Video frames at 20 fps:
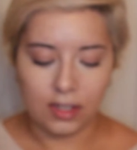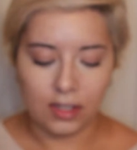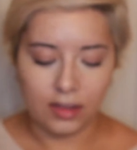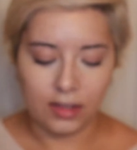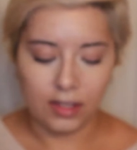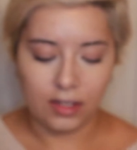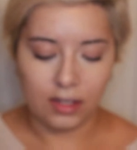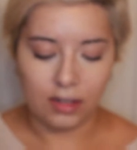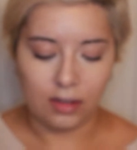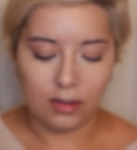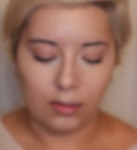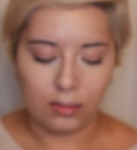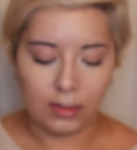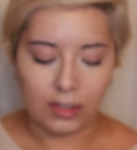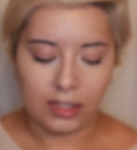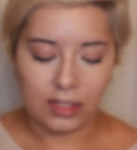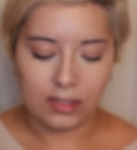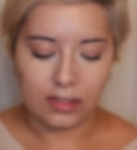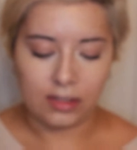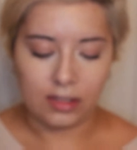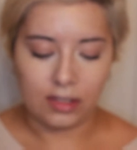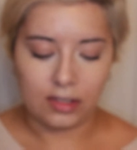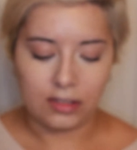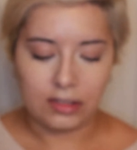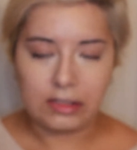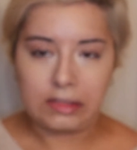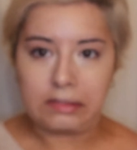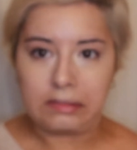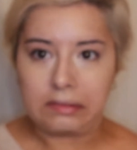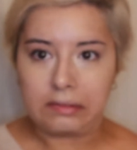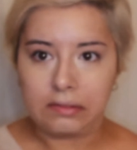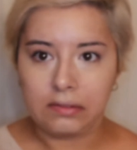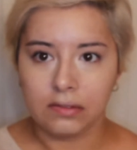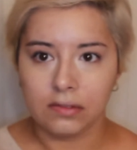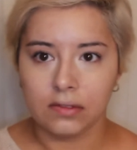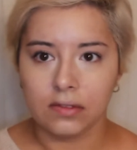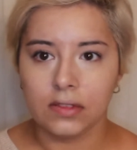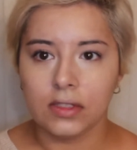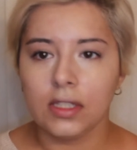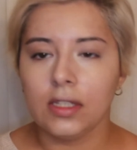Dot that, oh, it is a lot.
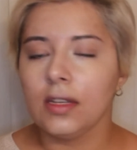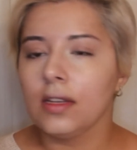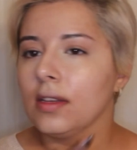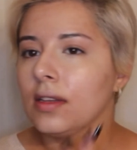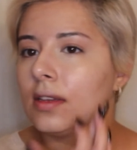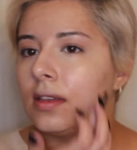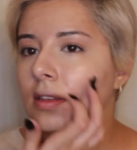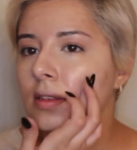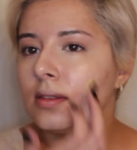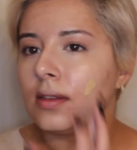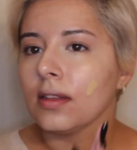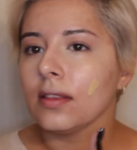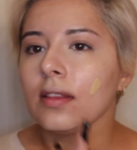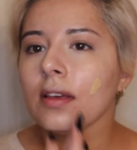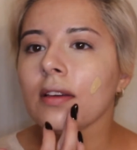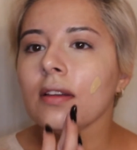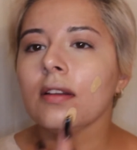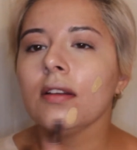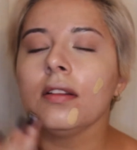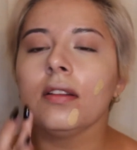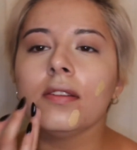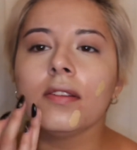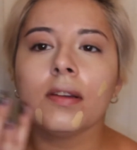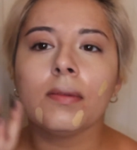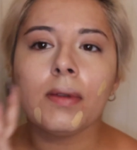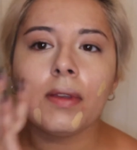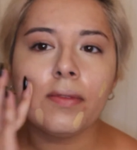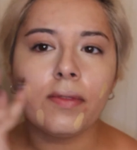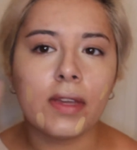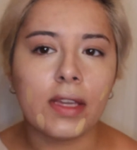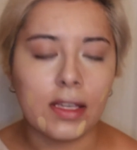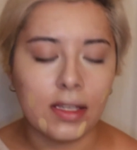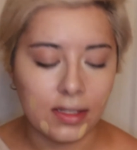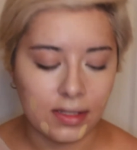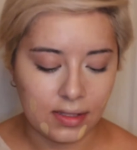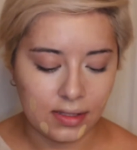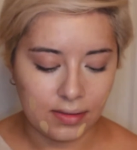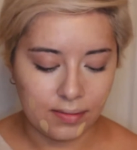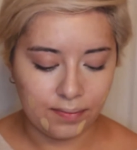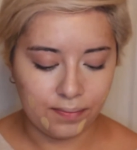And dot that all over my
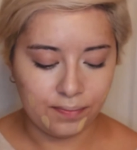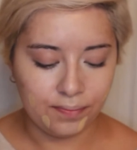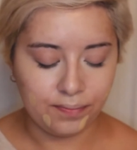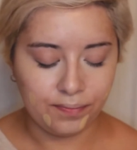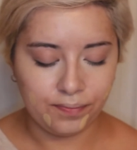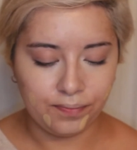face.